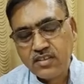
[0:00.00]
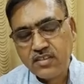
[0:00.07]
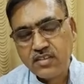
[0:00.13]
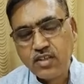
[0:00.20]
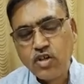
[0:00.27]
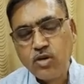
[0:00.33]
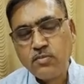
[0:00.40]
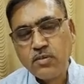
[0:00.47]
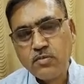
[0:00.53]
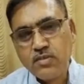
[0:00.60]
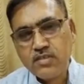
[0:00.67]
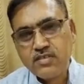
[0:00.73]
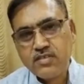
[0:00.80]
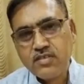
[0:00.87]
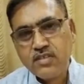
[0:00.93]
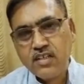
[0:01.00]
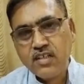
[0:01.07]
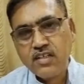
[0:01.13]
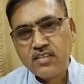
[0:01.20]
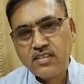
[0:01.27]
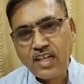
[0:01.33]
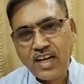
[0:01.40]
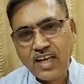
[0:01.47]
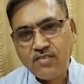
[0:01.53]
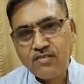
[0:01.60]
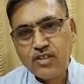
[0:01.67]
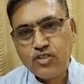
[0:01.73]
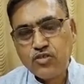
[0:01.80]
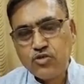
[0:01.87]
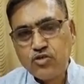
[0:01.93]
The common means the
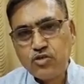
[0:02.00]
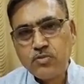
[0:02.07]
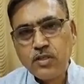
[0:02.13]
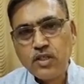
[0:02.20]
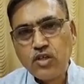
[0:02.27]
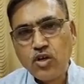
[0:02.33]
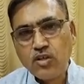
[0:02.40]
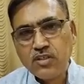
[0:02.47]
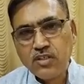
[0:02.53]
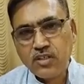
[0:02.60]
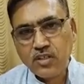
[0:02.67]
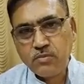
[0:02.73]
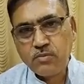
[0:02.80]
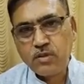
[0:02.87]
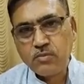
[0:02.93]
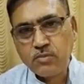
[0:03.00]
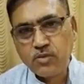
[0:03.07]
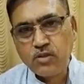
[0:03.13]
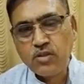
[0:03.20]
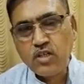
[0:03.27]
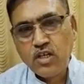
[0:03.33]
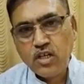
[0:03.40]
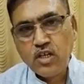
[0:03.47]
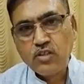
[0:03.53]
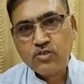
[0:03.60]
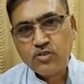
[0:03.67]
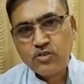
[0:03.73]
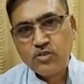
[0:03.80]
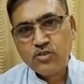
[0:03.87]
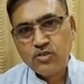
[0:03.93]
language used by ordinary people.
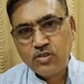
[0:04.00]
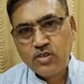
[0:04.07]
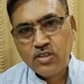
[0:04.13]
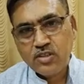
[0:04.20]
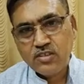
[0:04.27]
So